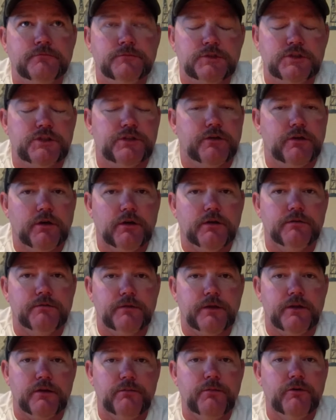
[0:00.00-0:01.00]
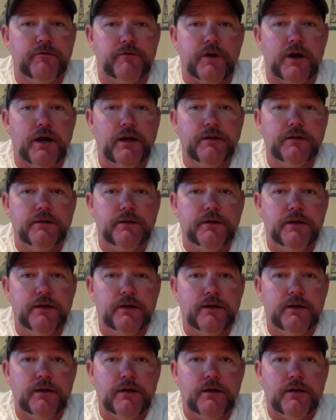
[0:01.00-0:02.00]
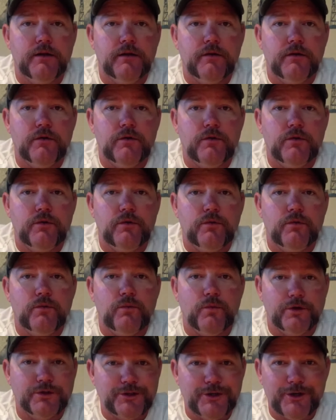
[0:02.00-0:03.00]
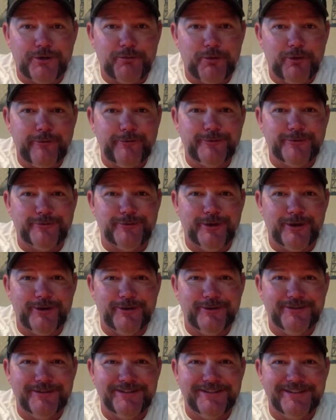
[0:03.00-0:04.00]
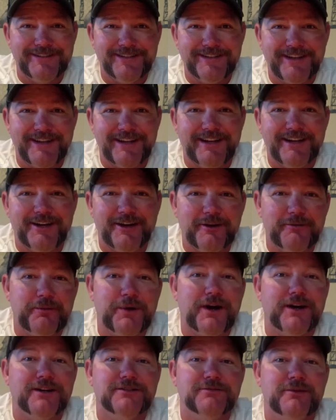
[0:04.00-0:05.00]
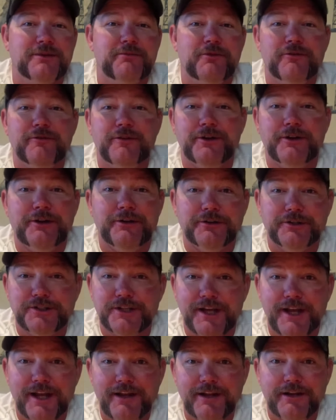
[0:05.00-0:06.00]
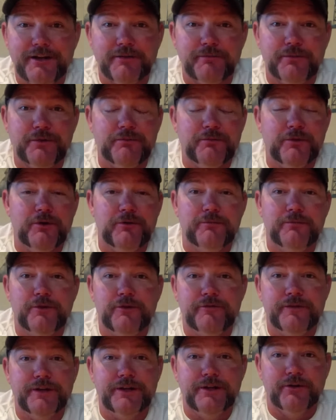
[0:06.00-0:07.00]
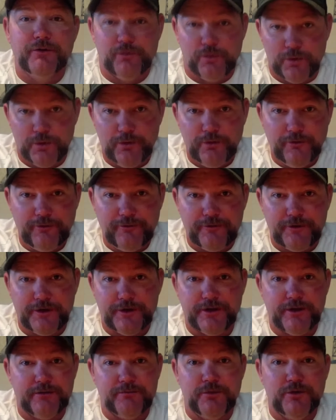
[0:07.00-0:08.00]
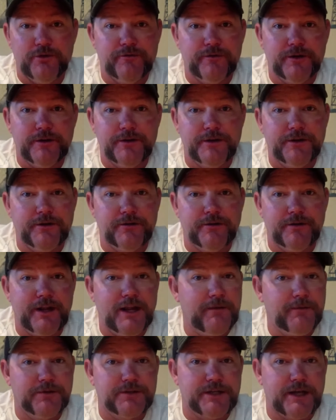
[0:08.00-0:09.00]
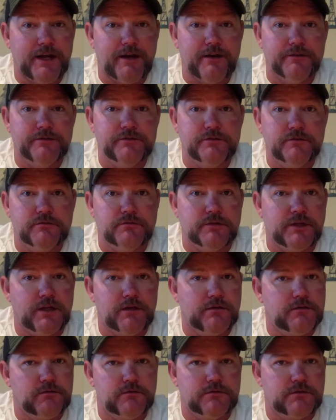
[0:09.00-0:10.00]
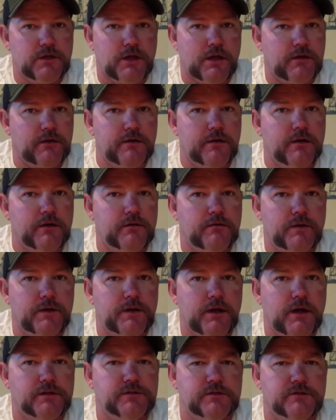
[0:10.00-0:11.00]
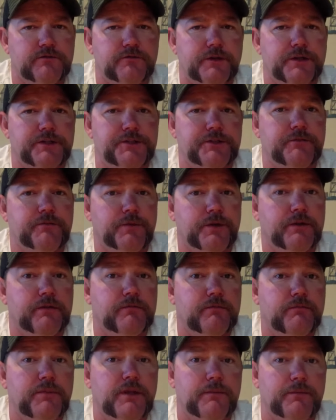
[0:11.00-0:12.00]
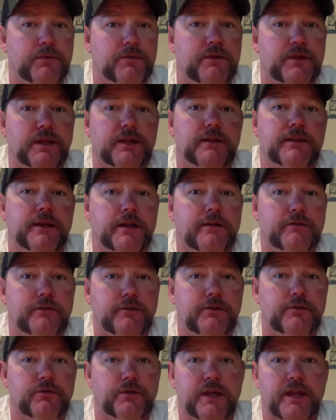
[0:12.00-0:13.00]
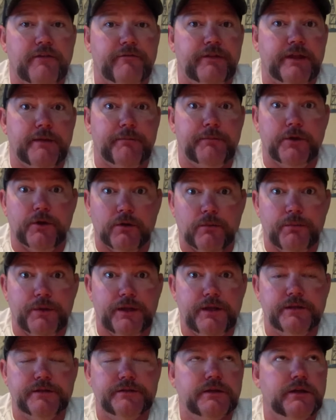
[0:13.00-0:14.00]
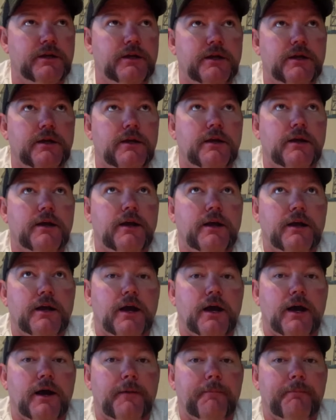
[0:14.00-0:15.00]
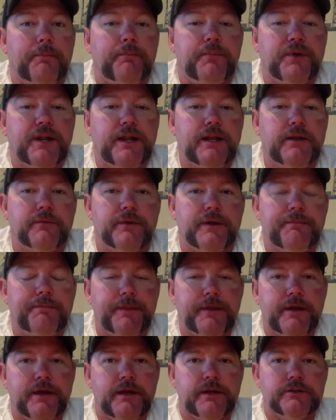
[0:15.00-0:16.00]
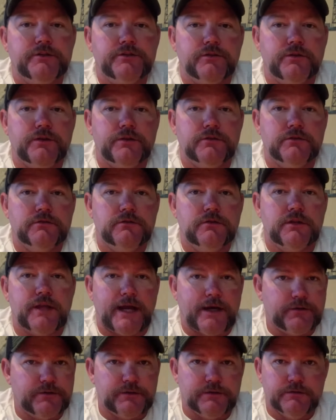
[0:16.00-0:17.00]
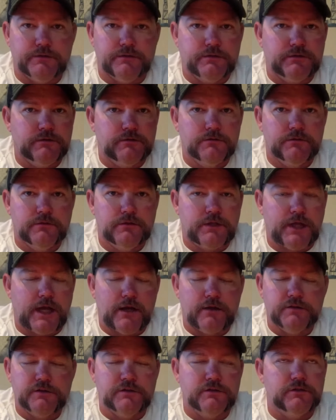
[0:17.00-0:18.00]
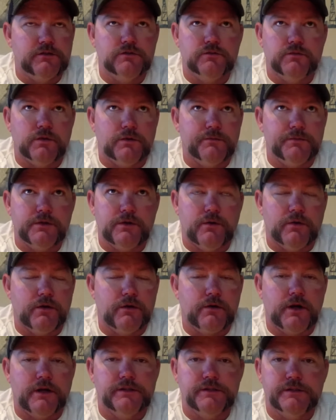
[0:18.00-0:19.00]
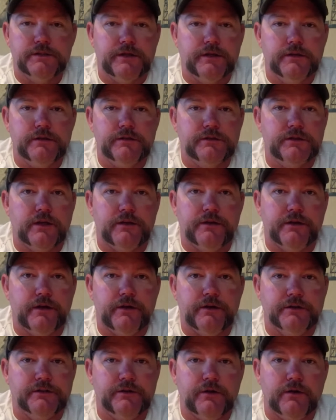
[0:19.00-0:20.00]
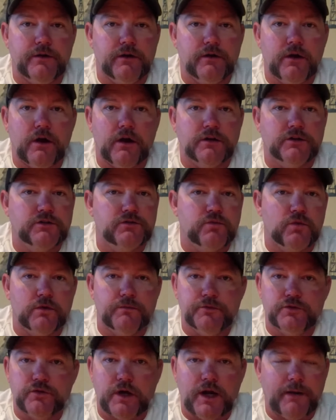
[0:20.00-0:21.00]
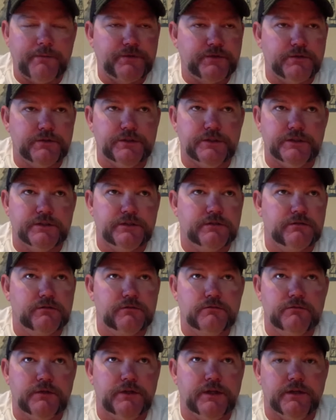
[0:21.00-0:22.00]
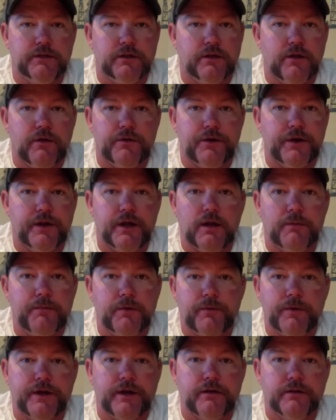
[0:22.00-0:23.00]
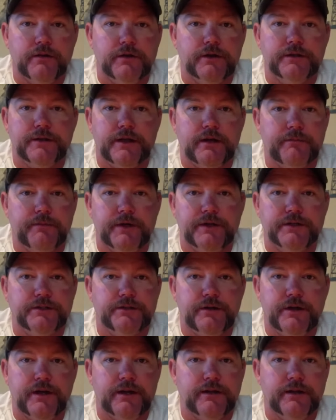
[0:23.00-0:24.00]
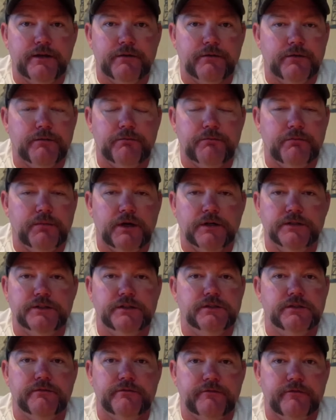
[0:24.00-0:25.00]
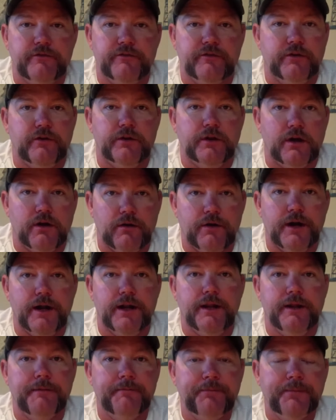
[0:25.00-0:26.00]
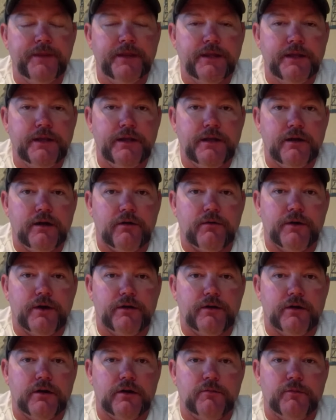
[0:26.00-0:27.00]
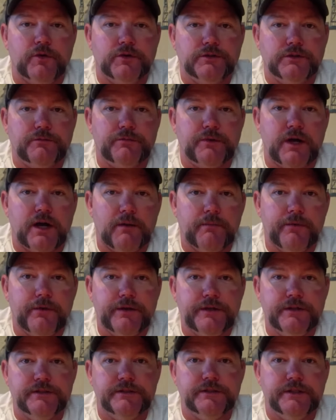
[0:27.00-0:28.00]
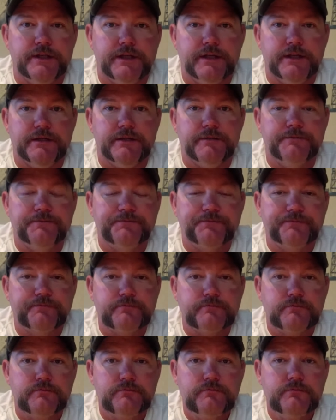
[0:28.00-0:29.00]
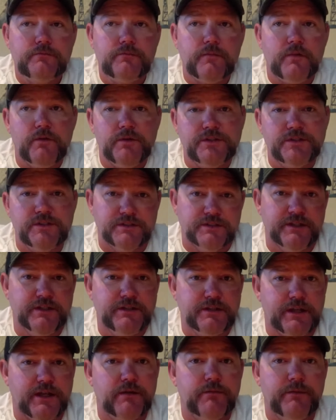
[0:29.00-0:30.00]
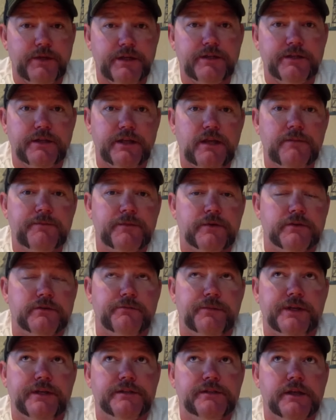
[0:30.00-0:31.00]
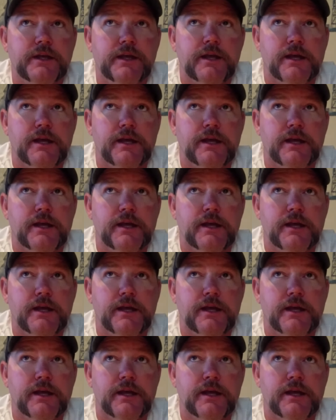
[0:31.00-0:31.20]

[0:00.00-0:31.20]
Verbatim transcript: Sure, it'll move on. Where's it going to move to, though? It could possibly move under your shed. It could move into your roof. It could move under your neighbor's house. That's not good. It causes friction when people think that you gave them your bees. Um, but anyway, so there's thousands, thousands of swarms are going across southern Arizona. Our swarm traps are just getting loaded up. I went out and looked at them yesterday, and there were bunches of them full already around our commercial properties. And which is a good thing. We get to keep those bees.